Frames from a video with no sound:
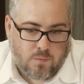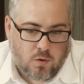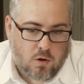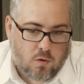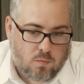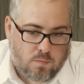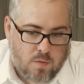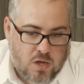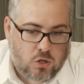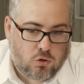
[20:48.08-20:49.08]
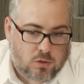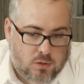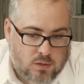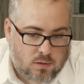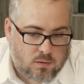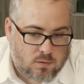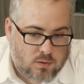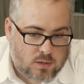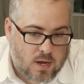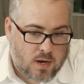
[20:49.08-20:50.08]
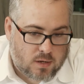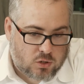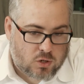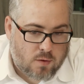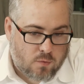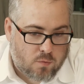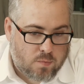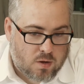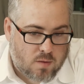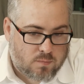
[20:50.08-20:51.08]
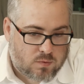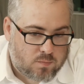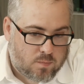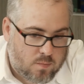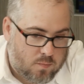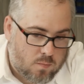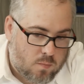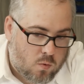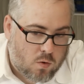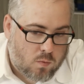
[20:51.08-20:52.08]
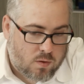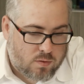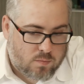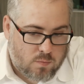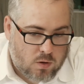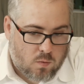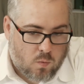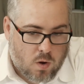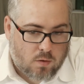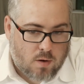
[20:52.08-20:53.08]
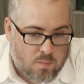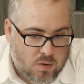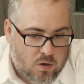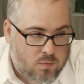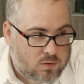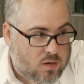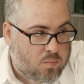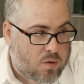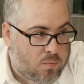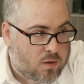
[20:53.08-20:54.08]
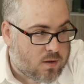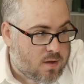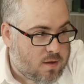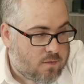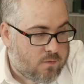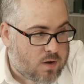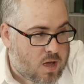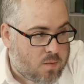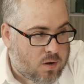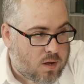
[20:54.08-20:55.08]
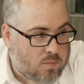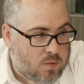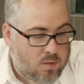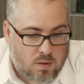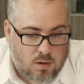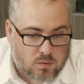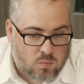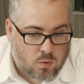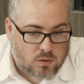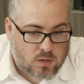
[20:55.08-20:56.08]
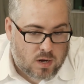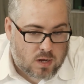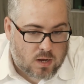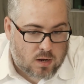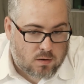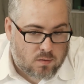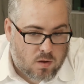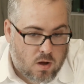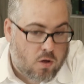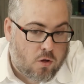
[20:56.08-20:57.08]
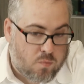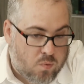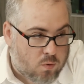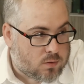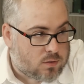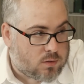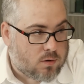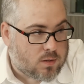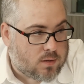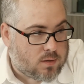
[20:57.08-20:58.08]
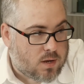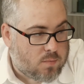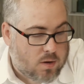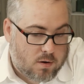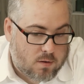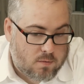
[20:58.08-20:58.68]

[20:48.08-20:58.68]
you know, interest in scanning in general becomes more with, you know, WannaCry being almost like a public phenomenon. Maybe there's more scanning on, on all the ports during that time. I don't know.